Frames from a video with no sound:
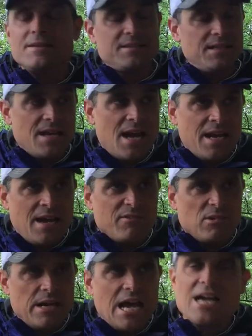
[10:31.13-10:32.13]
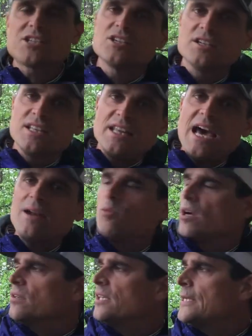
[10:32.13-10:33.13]
Did not have a reaction to that,
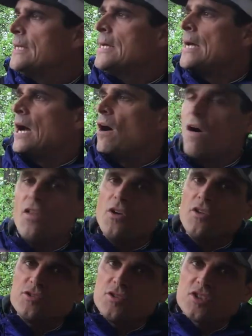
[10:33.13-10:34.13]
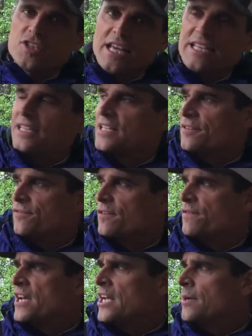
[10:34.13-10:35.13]
weirdly, although those are slightly
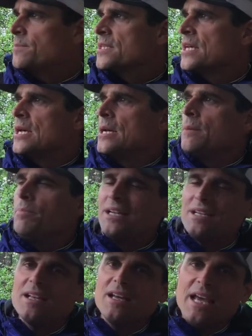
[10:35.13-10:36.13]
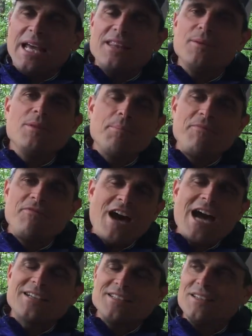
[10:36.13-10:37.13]
different venoms. But the
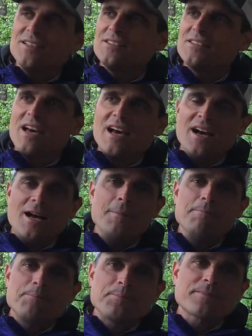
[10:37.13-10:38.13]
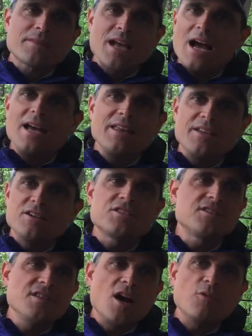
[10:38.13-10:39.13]
fact is, there's
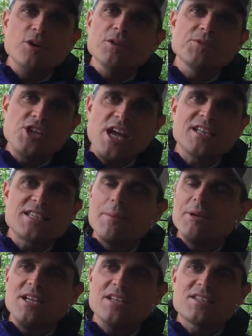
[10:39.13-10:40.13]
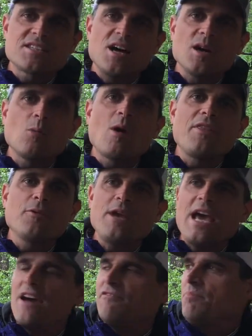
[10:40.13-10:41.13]
a real chance I'm going to get stung whether we
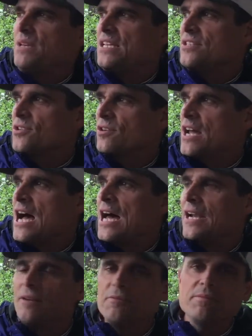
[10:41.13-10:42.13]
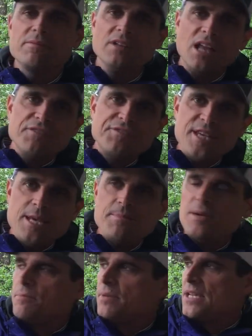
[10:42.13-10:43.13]
have bees or not, and love
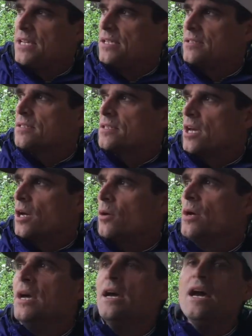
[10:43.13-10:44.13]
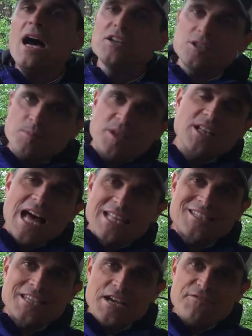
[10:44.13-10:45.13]
keeping bees, so I'll just be a lot
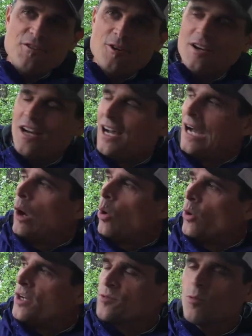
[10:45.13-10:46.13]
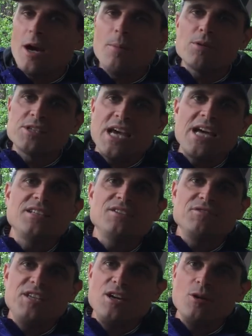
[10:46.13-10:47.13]
safer. Always wear
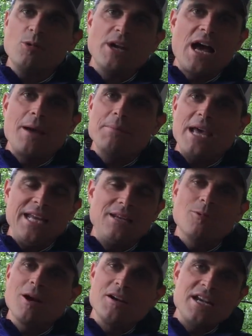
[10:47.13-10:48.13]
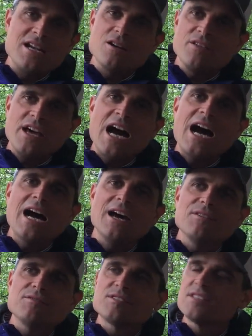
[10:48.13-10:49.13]
protective gear when I'm anywhere near the
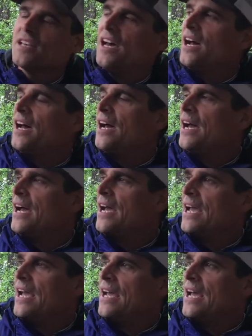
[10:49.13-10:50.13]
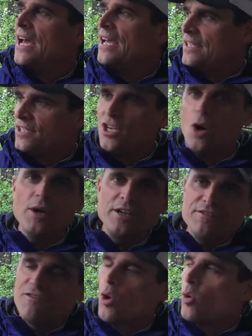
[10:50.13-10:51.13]
hives
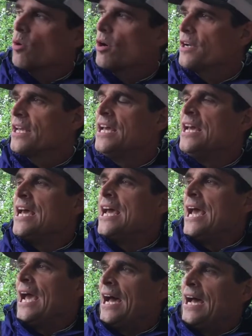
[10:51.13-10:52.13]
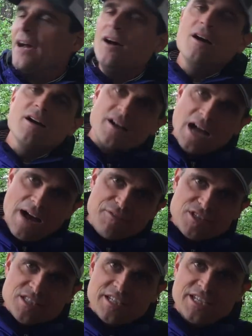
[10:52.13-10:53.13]
going forward.
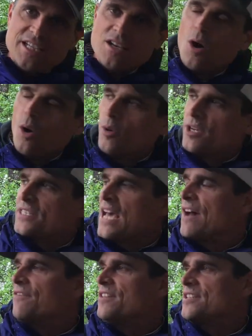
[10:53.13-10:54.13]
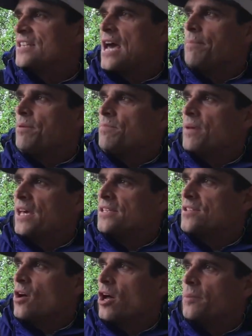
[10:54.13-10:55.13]
Obviously, always have these
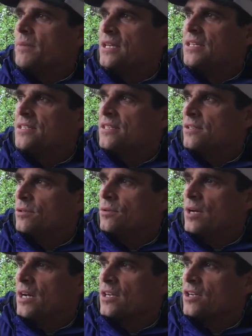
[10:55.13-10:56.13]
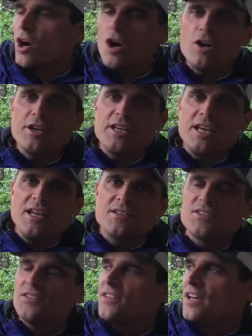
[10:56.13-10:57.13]
EpiPens on me to guard
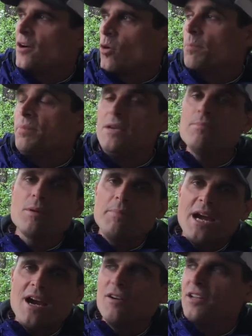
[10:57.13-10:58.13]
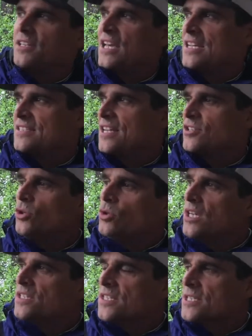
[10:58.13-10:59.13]
against or be prepared in case I do
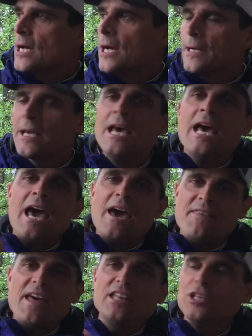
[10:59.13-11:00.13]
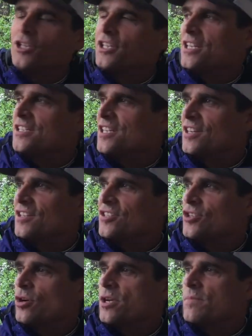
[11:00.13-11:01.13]
get stung, and then look into this
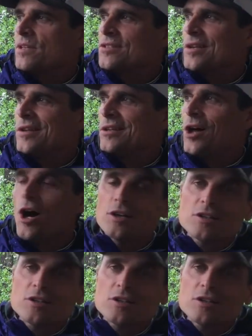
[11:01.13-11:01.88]
treatment so that long